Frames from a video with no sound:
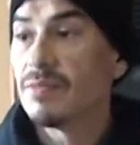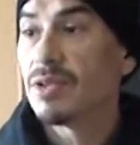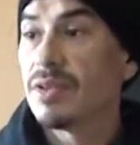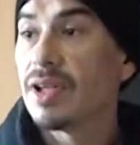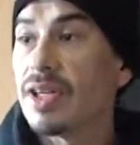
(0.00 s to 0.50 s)
of
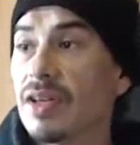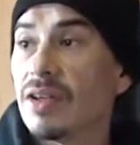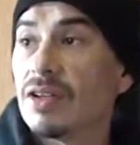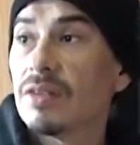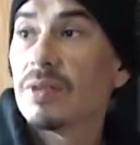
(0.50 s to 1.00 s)
beauty.
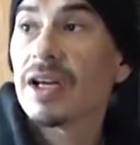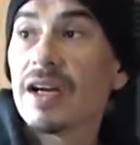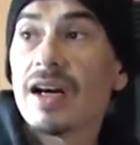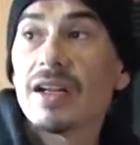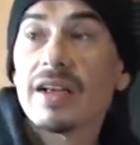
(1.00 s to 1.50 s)
Oh
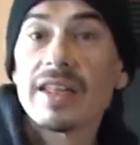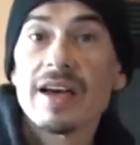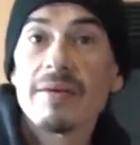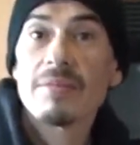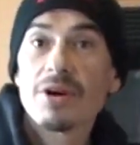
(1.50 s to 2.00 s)
my God, look at
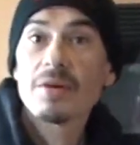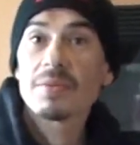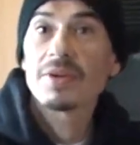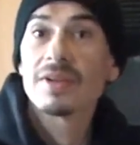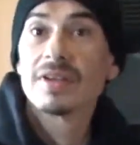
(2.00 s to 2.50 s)
that
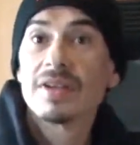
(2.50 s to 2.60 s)
purple.